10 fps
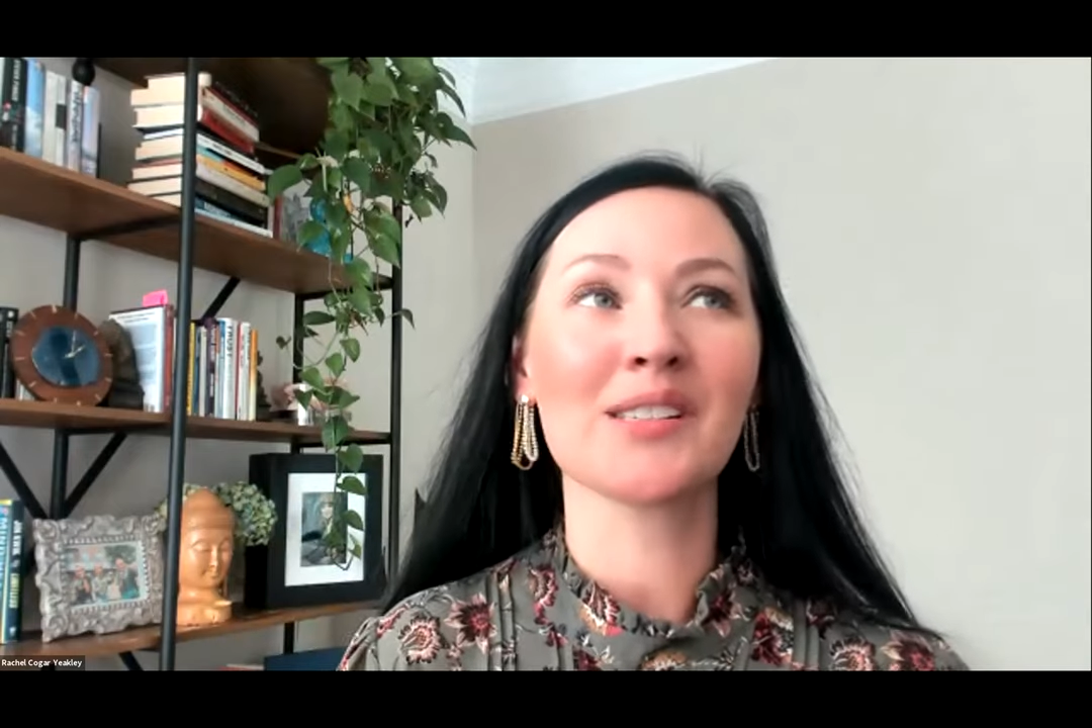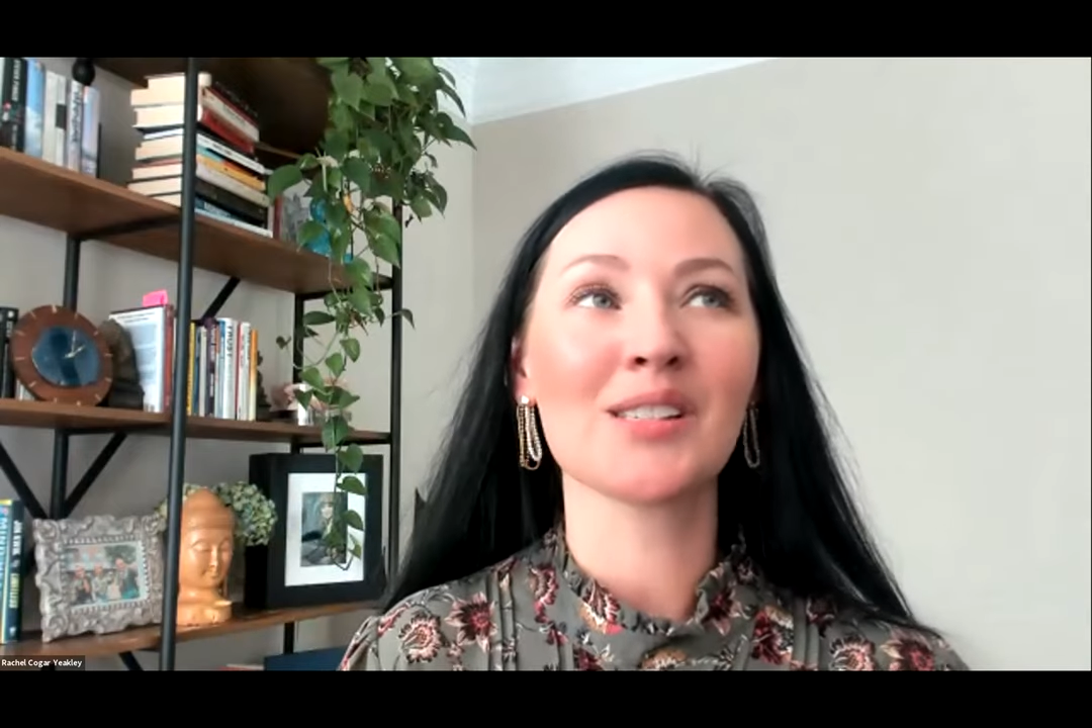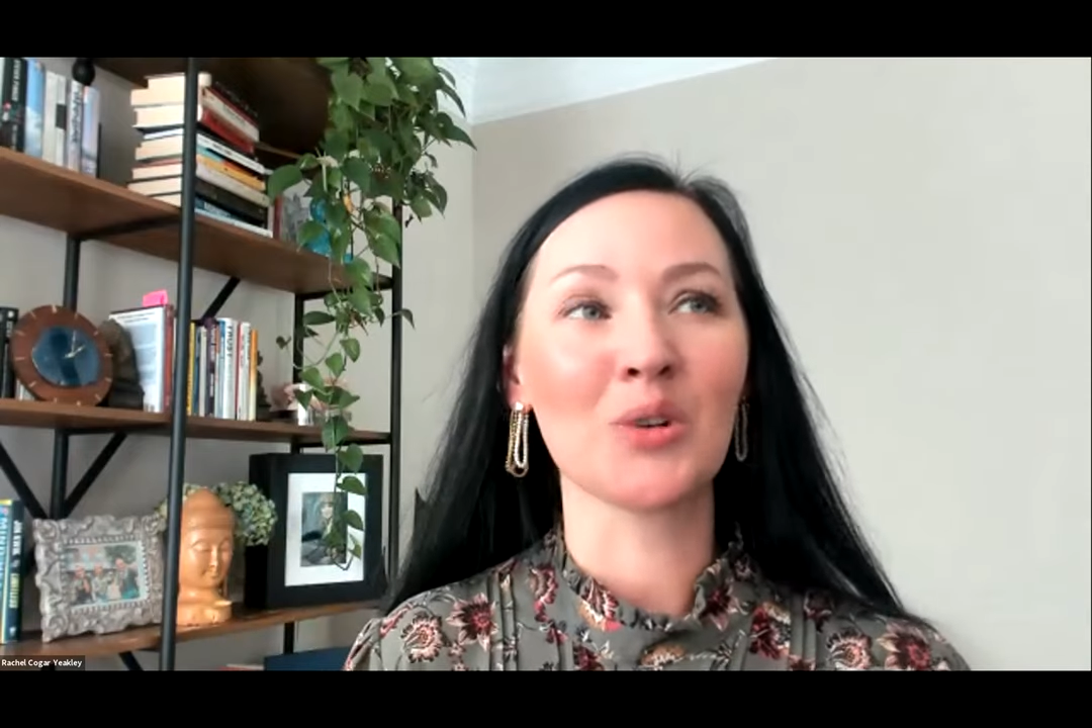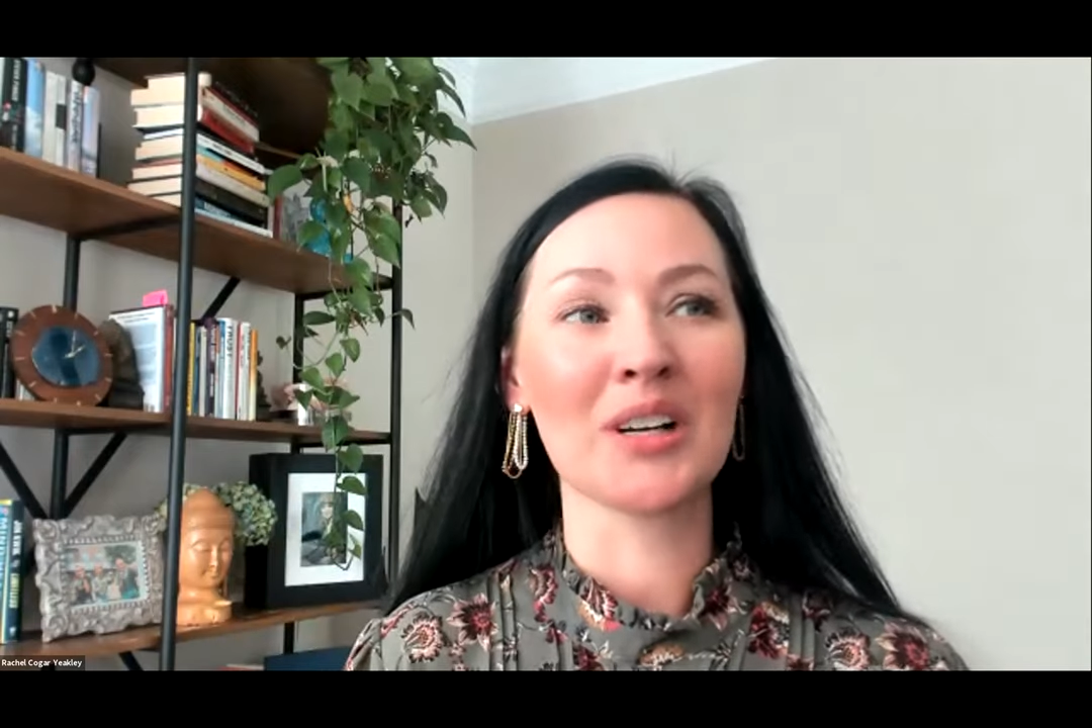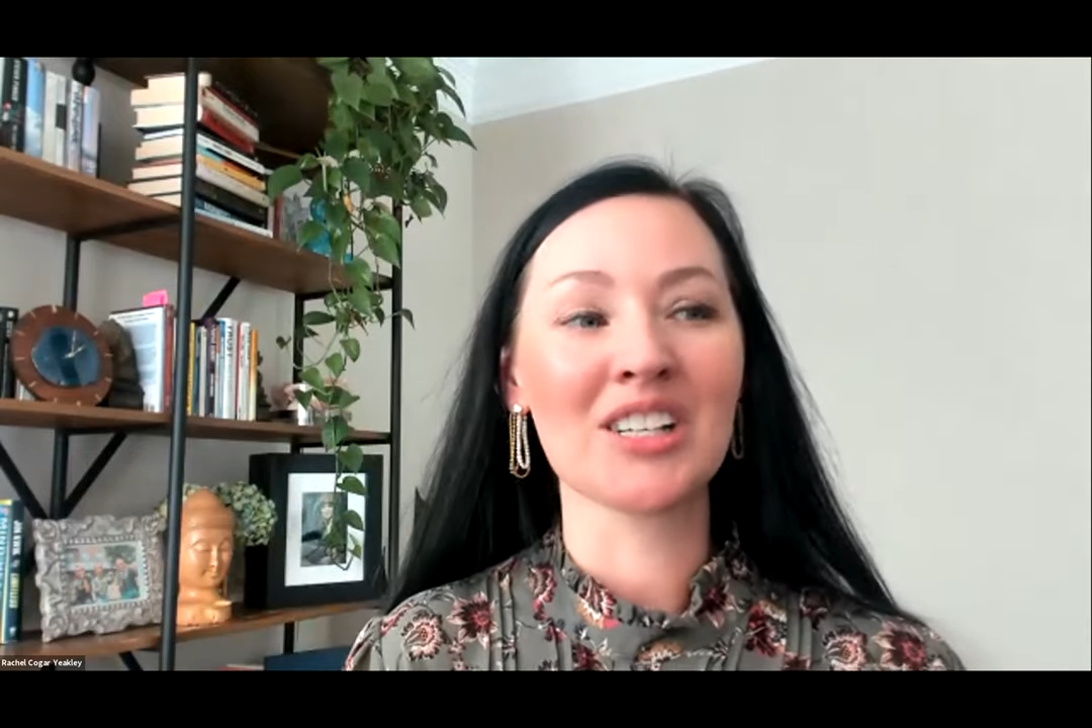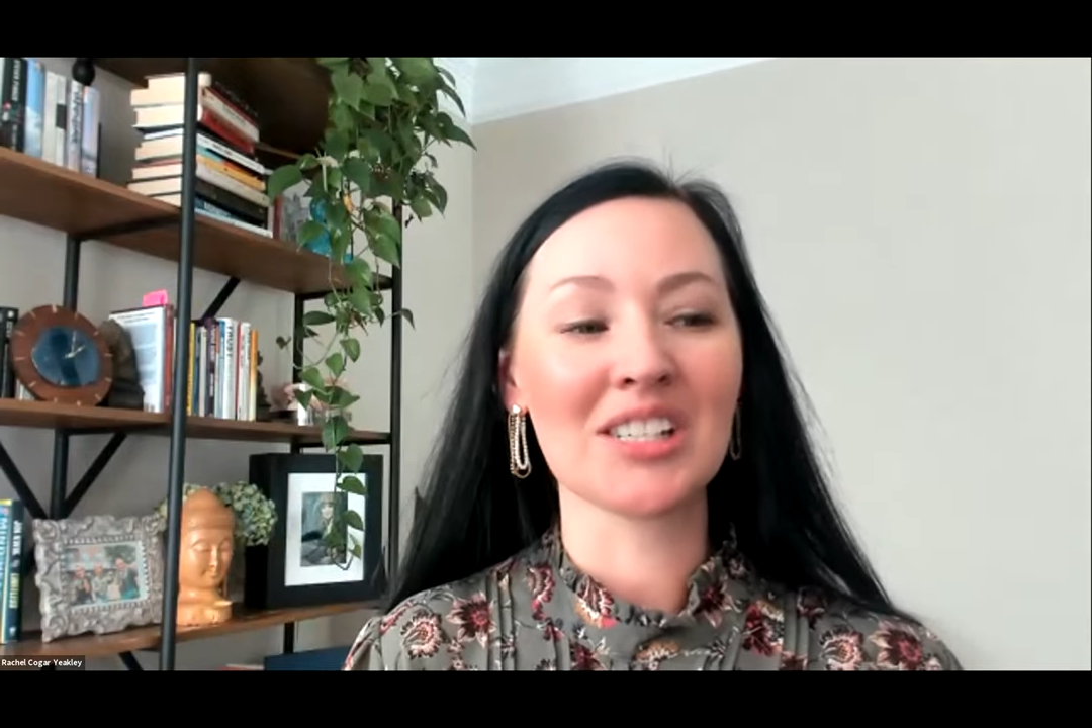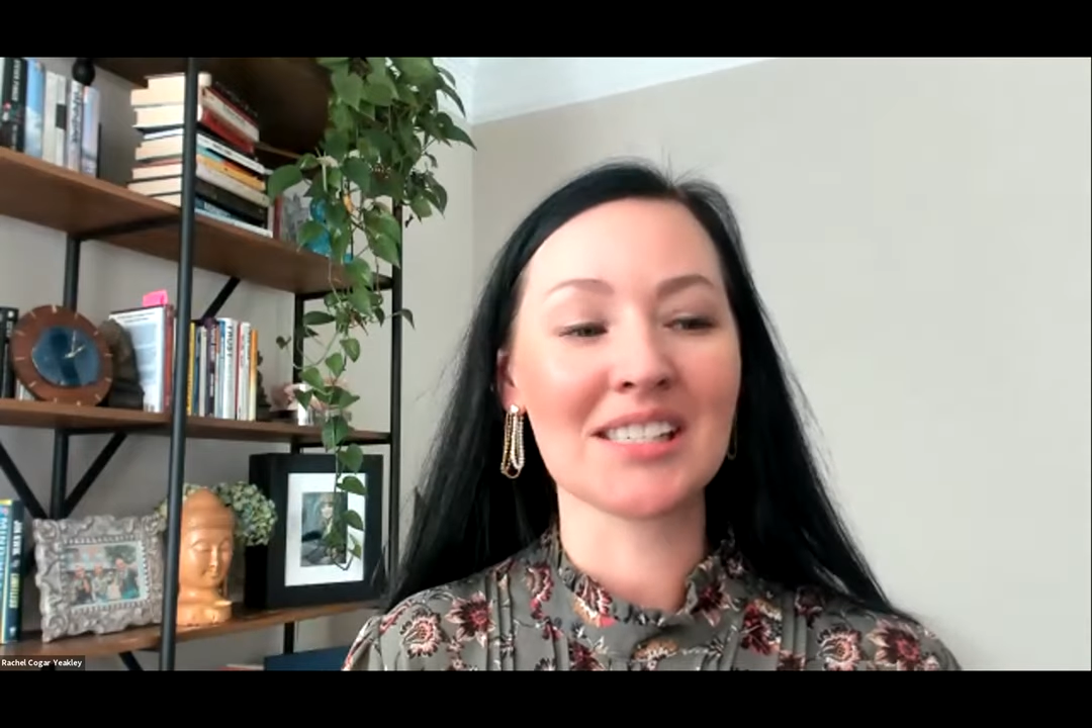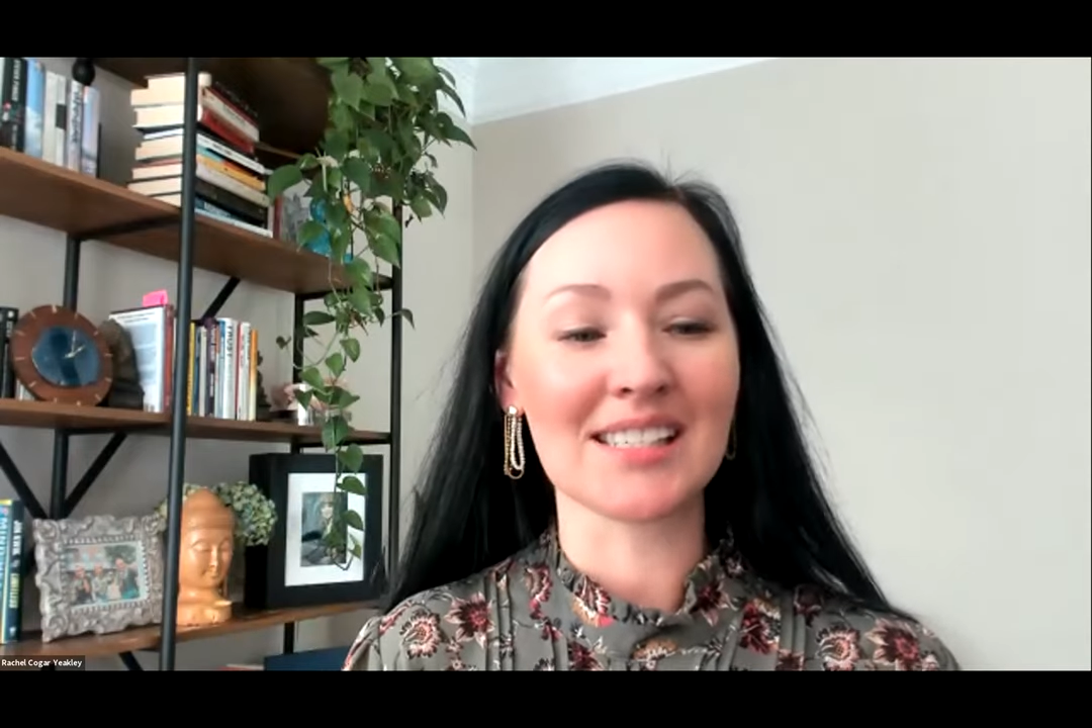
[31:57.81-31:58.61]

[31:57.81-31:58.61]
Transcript: story just